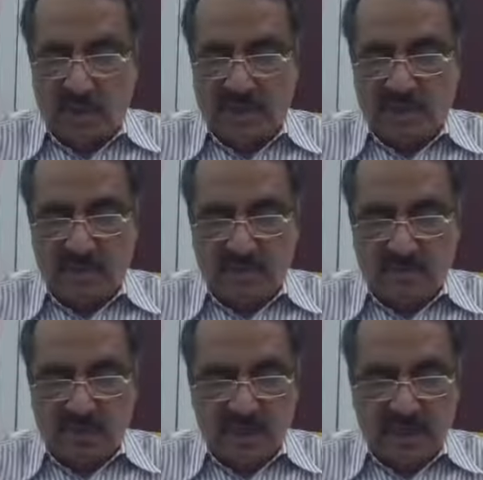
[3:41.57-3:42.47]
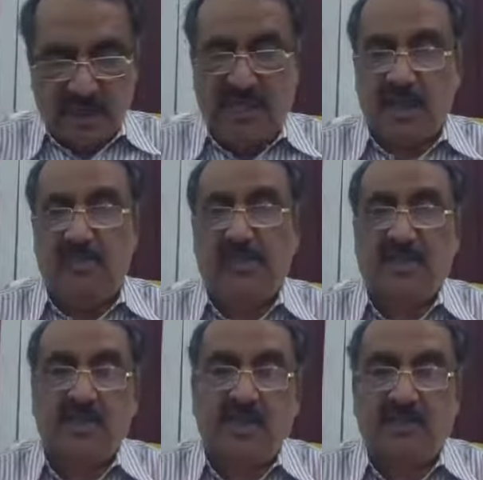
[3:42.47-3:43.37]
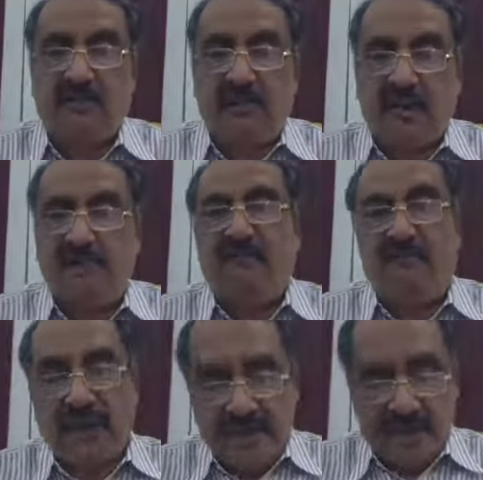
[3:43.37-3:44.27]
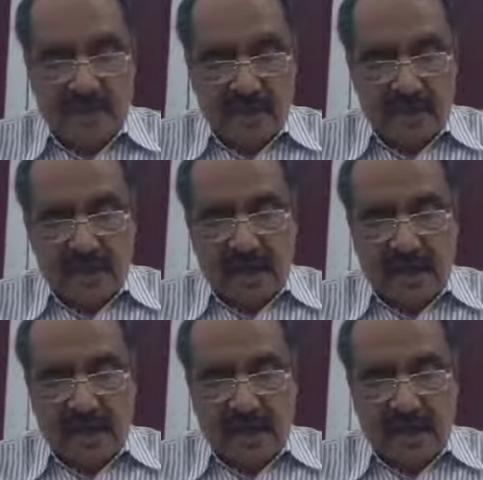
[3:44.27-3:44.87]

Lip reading: so as to cover 90% of all funded